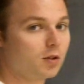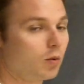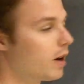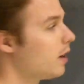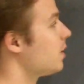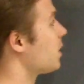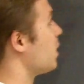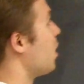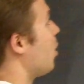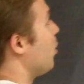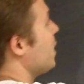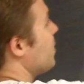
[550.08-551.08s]
of squares can
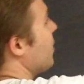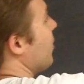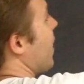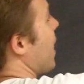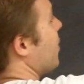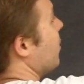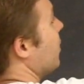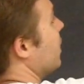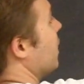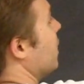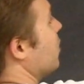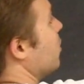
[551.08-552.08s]
always be
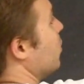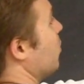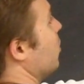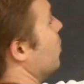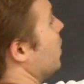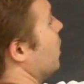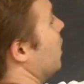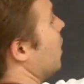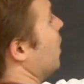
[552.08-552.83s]
factored into